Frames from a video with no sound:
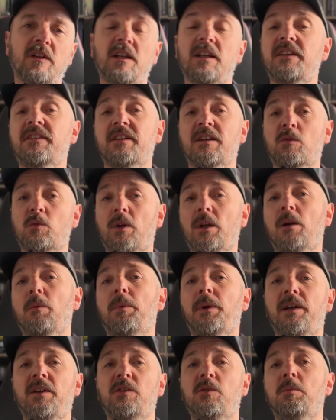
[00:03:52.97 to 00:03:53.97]
At least that's what it
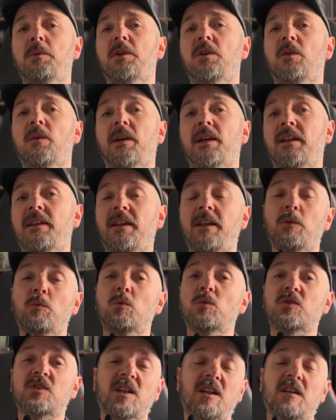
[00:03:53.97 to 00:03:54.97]
appears to be doing, and then it will
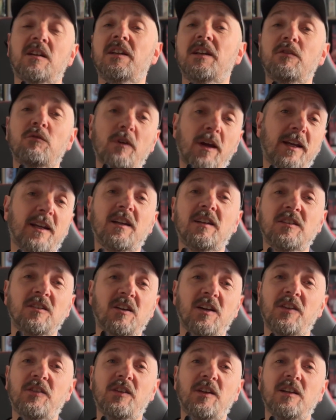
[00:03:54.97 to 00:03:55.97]
suddenly
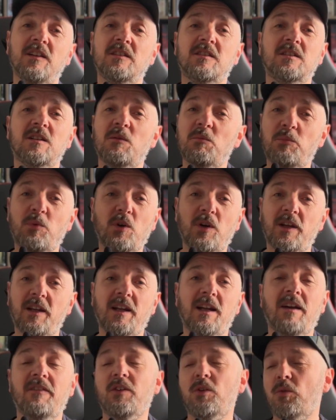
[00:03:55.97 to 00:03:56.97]
recognize it at some point and
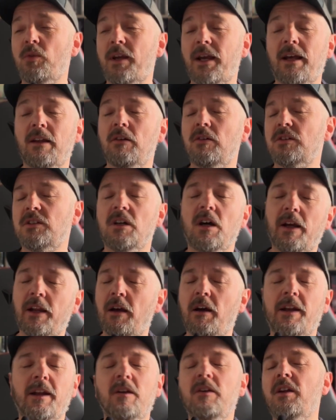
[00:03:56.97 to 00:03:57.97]
have it all cataloged.
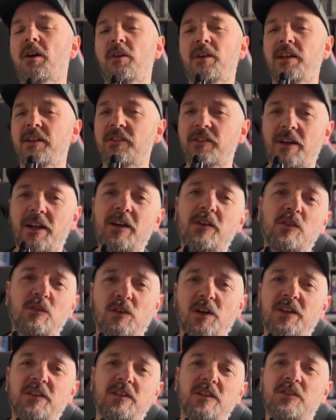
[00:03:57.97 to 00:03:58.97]
I don't know the ins and outs
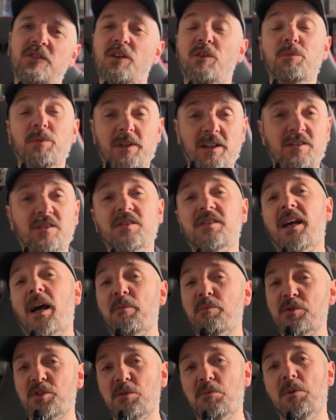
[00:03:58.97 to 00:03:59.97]
of IT stuff, but this has
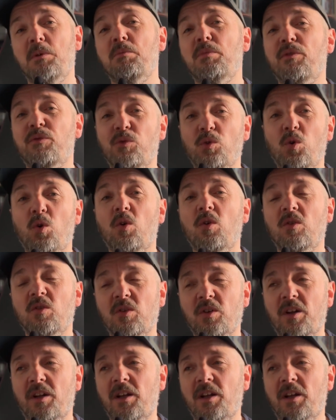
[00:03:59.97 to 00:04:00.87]
happened to me before on a